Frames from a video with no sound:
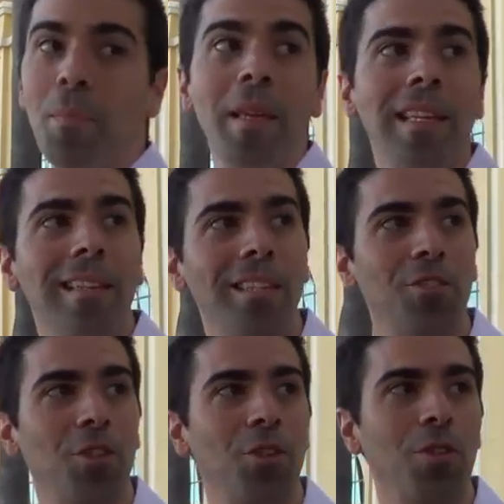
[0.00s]
and immediately
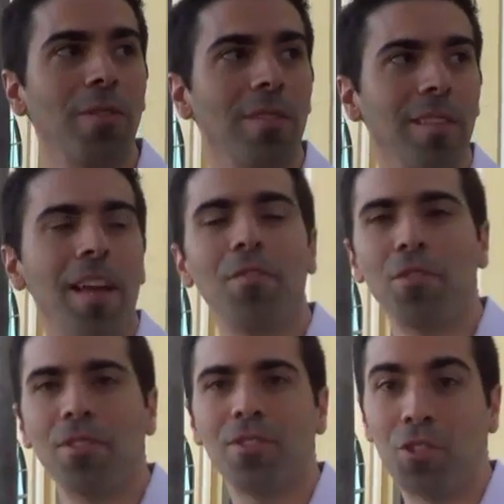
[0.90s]
turn
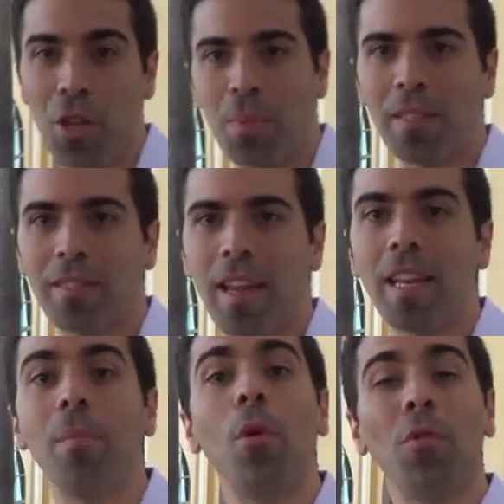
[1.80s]
left to Champion
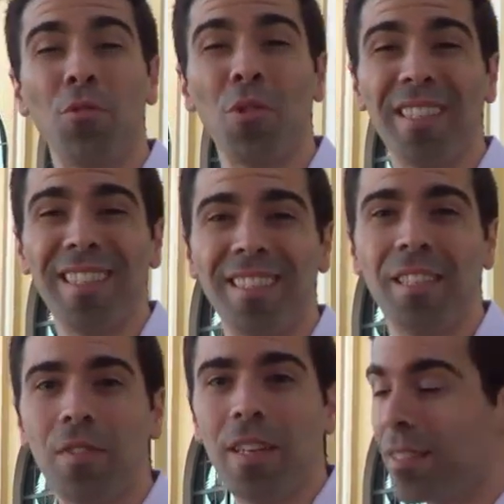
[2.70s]
Stadium or for Run
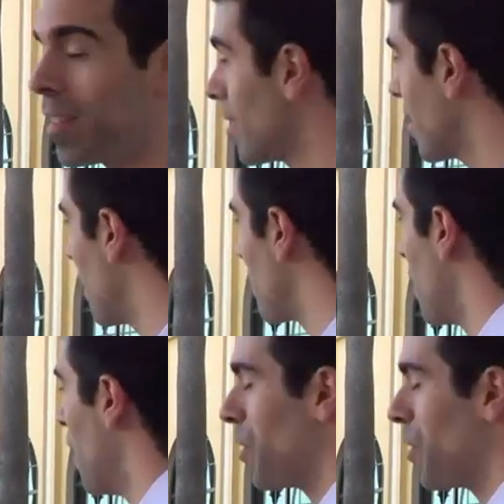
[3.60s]
Disney events, a lot of times